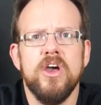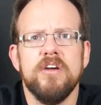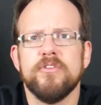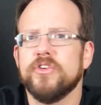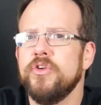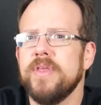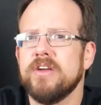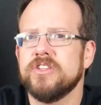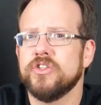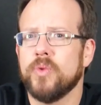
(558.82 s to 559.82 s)
For
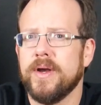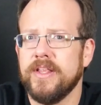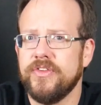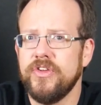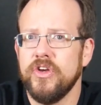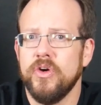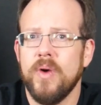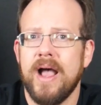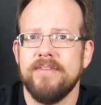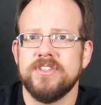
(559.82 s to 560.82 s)
2022,
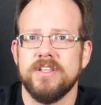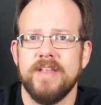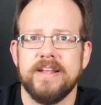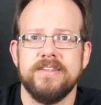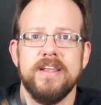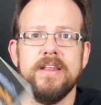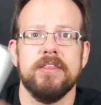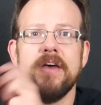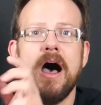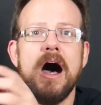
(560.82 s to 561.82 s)
I've selected
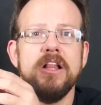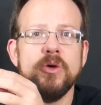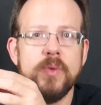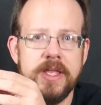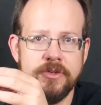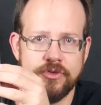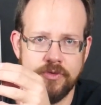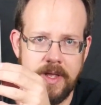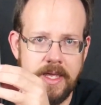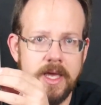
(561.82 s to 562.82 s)
The Halloween
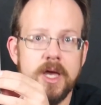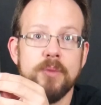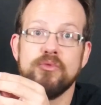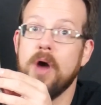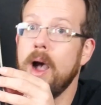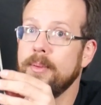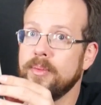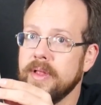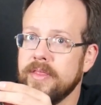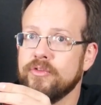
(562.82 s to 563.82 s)
Tree,
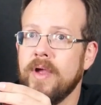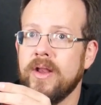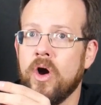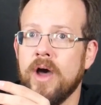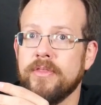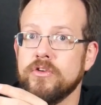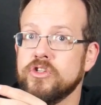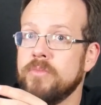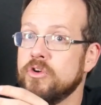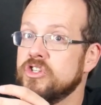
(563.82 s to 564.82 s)
probably the great
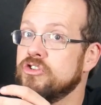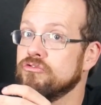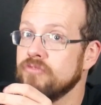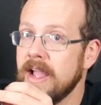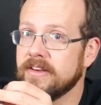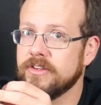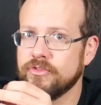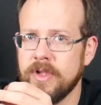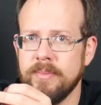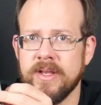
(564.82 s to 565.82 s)
author's most direct
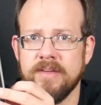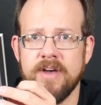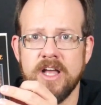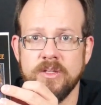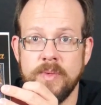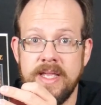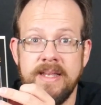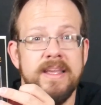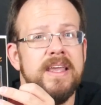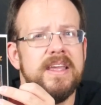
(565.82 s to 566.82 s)
treatment of
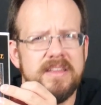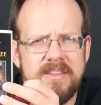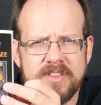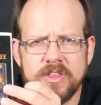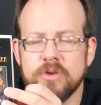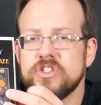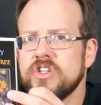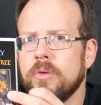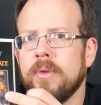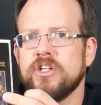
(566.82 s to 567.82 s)
Halloween, even though
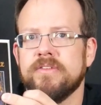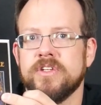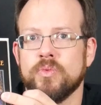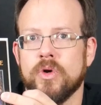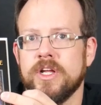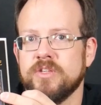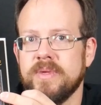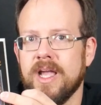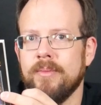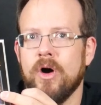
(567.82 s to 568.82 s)
so much of his work has
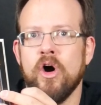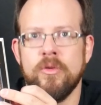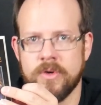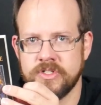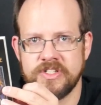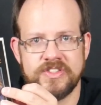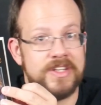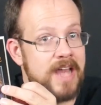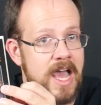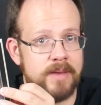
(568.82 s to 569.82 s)
become almost
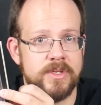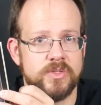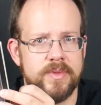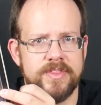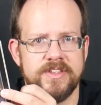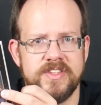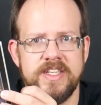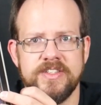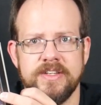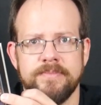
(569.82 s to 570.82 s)
synonymous with the
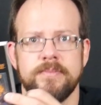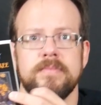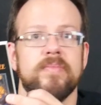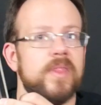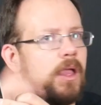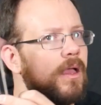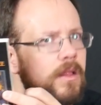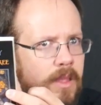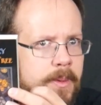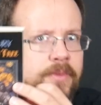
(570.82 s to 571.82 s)
season.
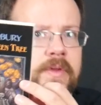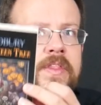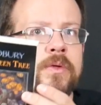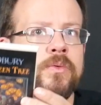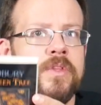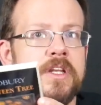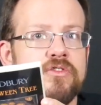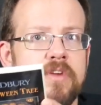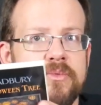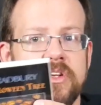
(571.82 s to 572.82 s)
Let me read you the
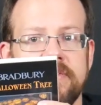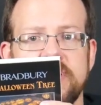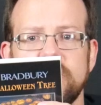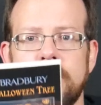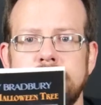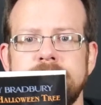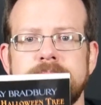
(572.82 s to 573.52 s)
description of this one.